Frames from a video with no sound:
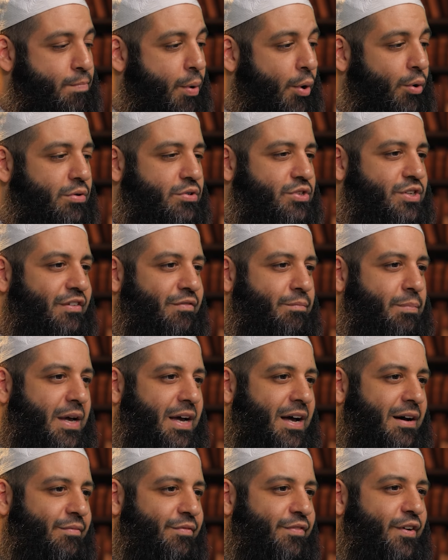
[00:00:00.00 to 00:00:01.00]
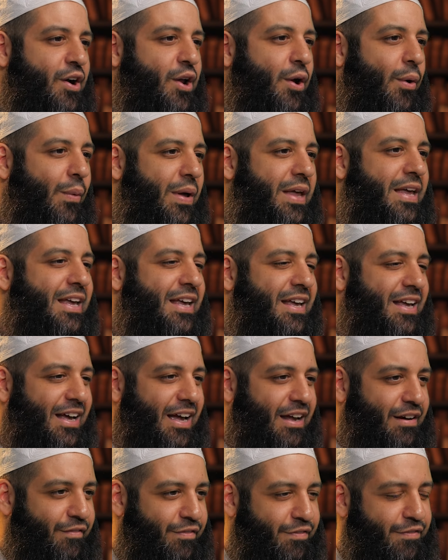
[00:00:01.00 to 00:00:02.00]
bones have become very weak
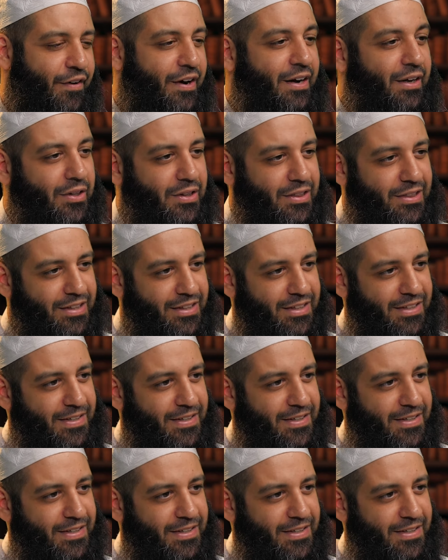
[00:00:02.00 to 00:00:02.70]
and frail.